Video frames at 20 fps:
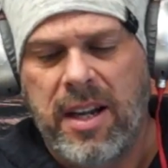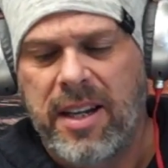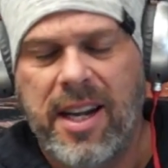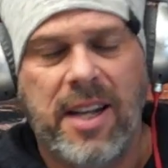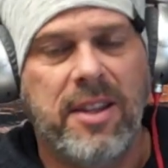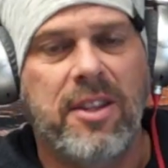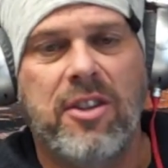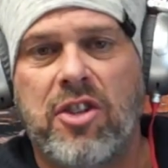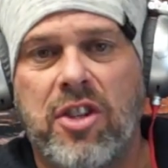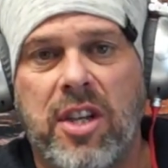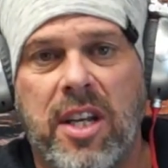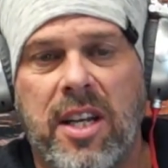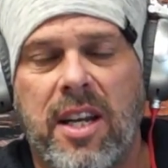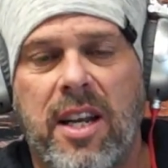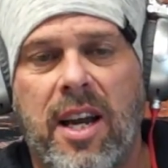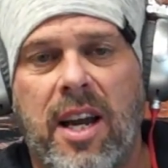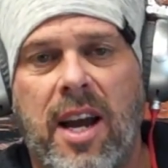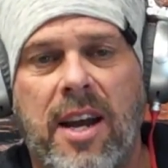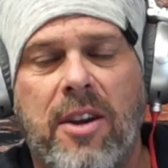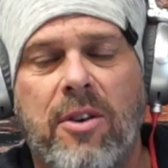Cut the shit.
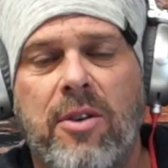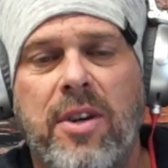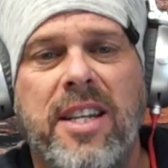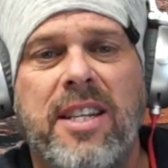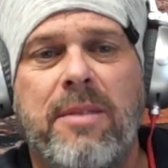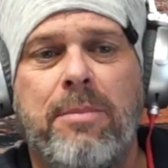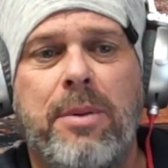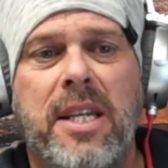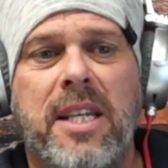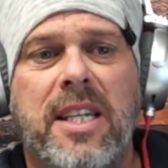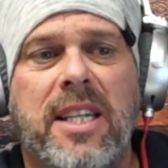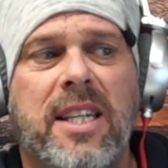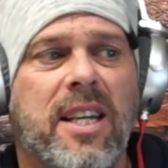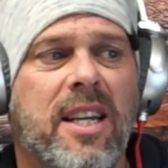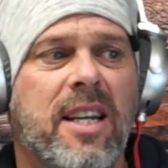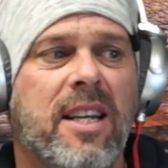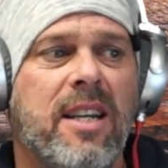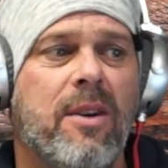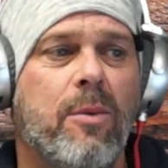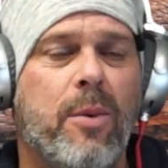
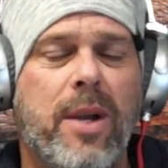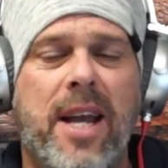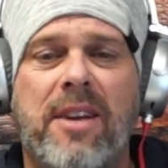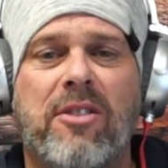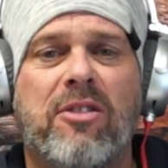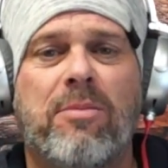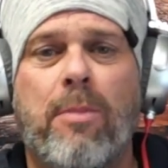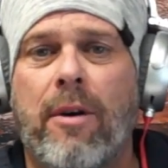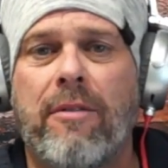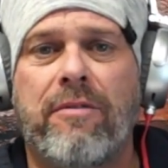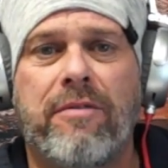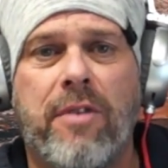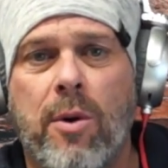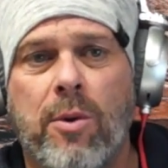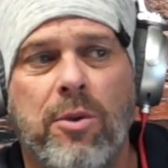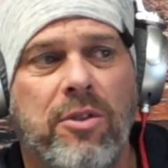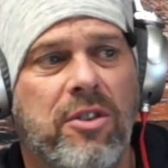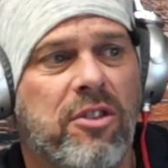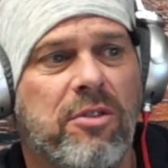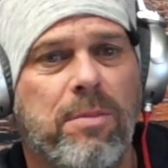We got
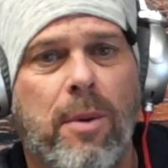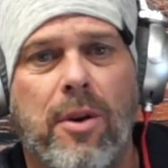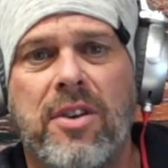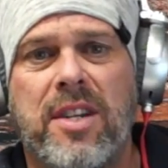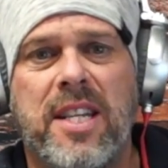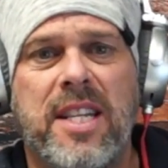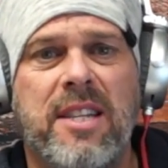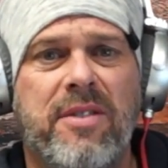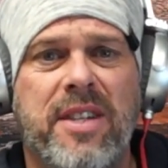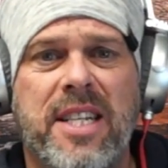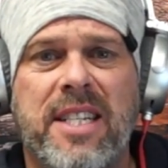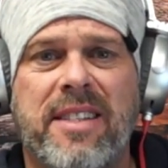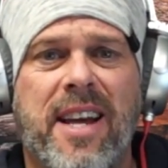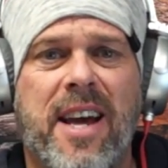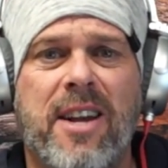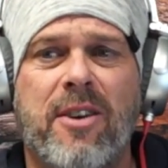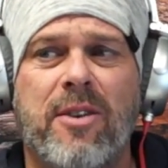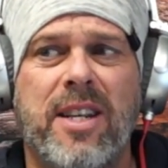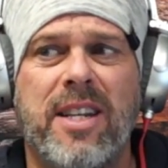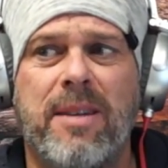smartphones and smart TVs.
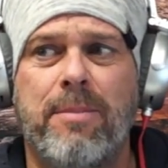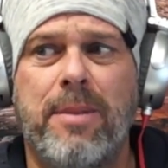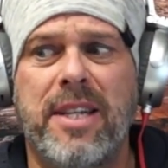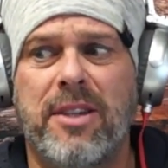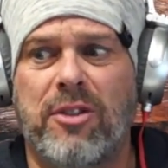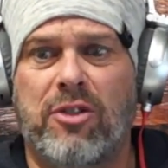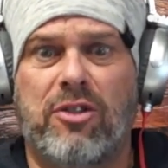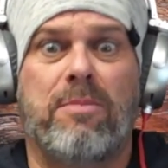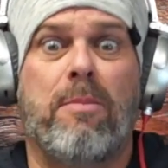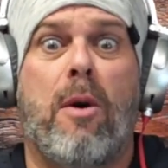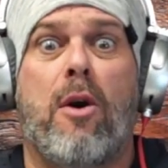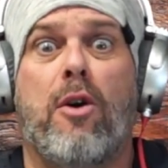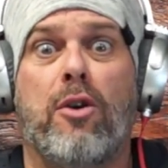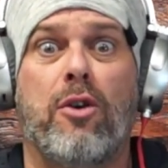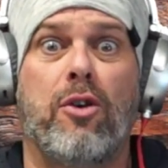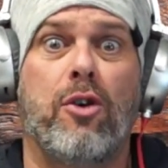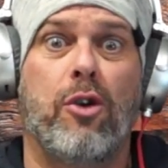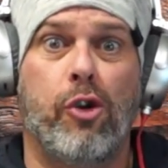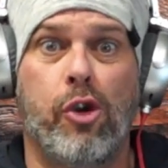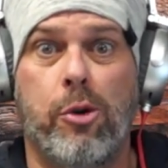I don't need to be a
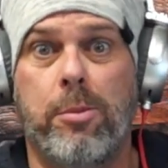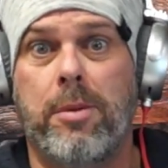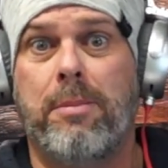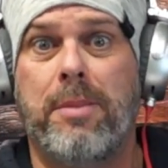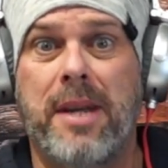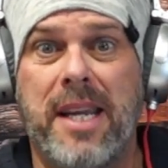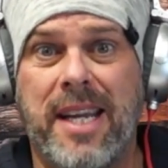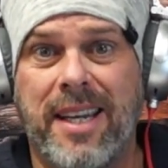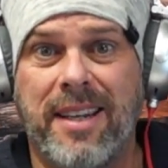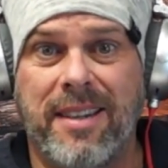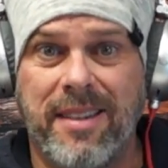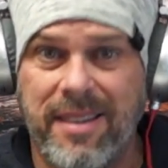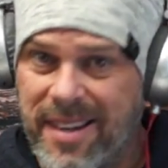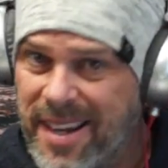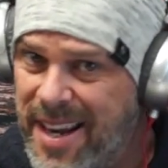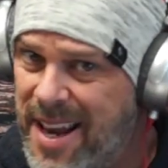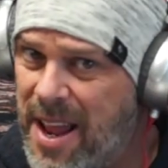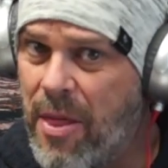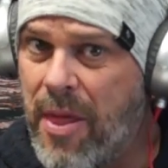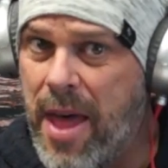smart human being
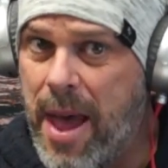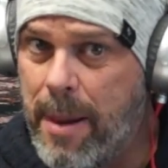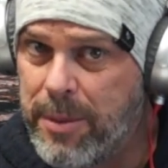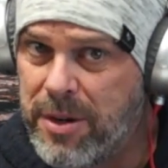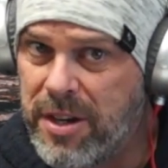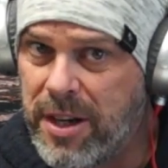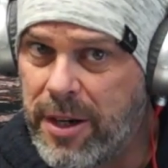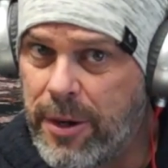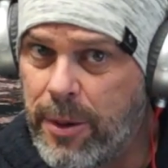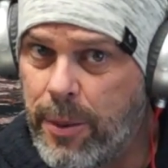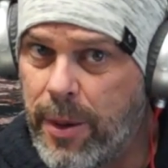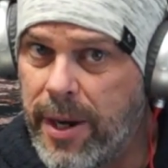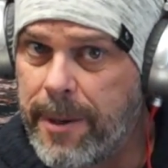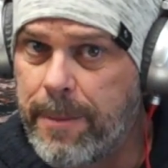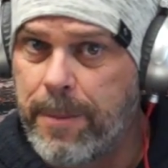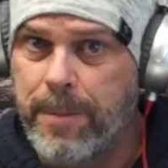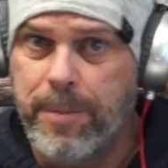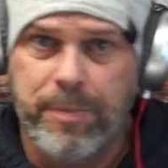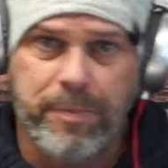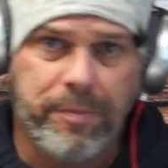in that particular way.